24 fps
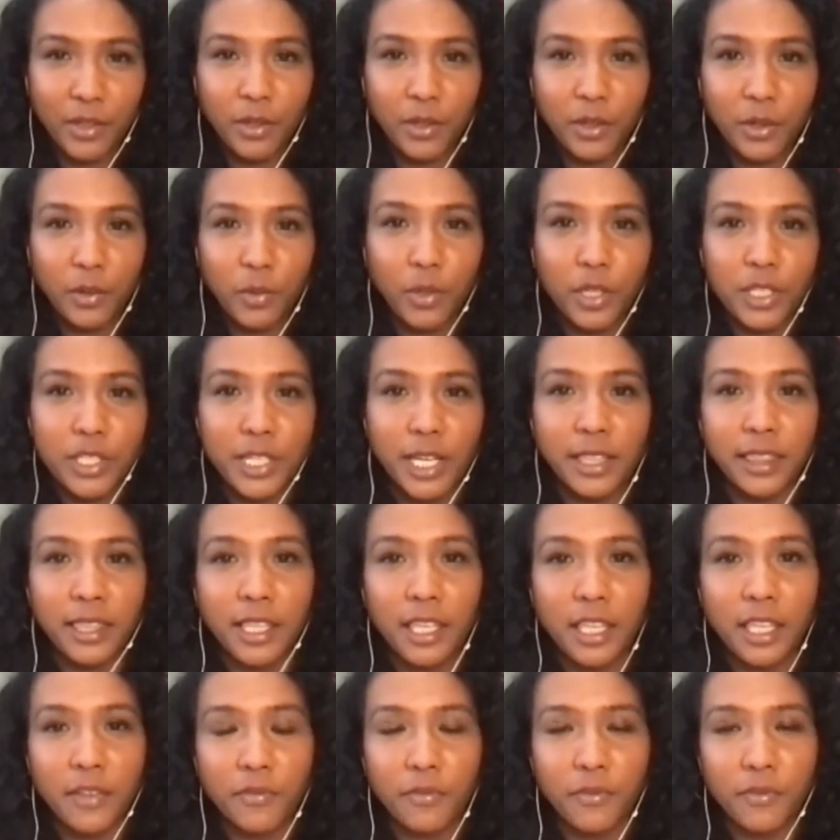which I
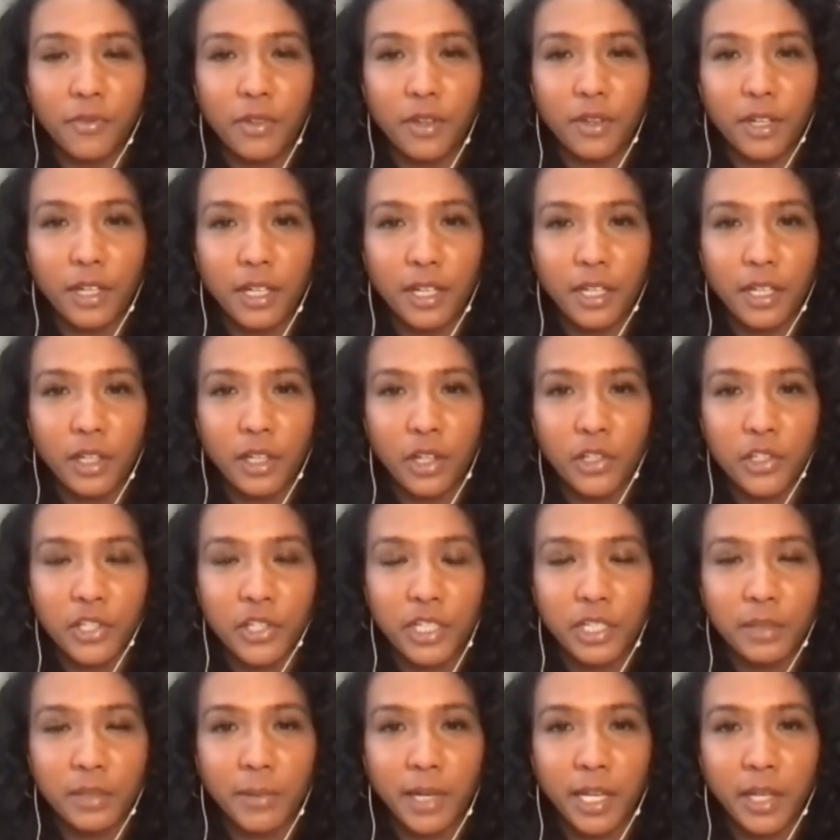think if a
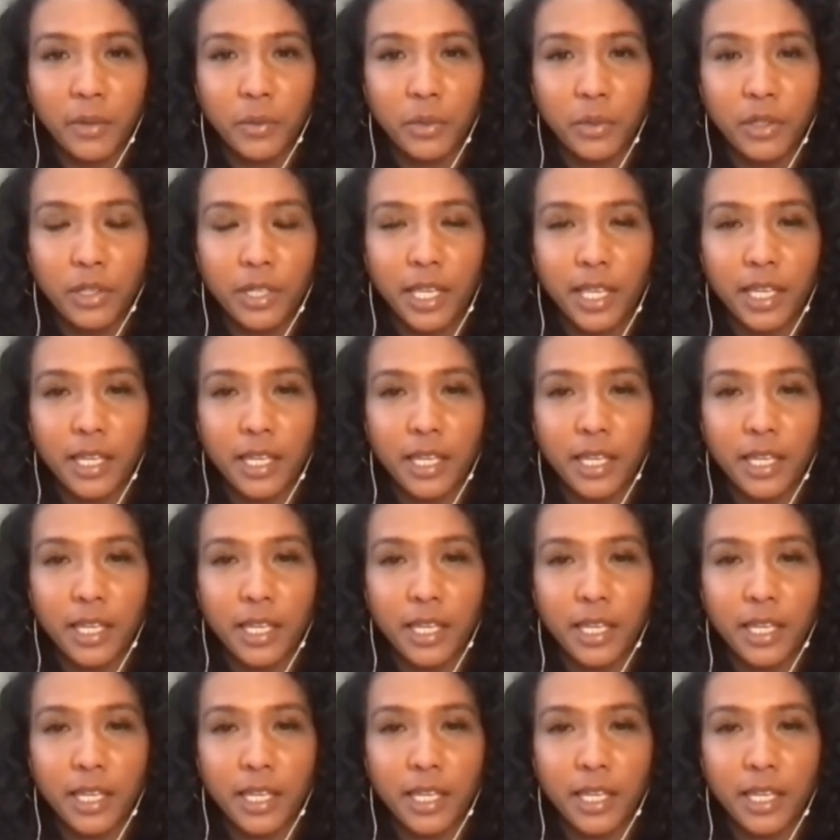logical mind will look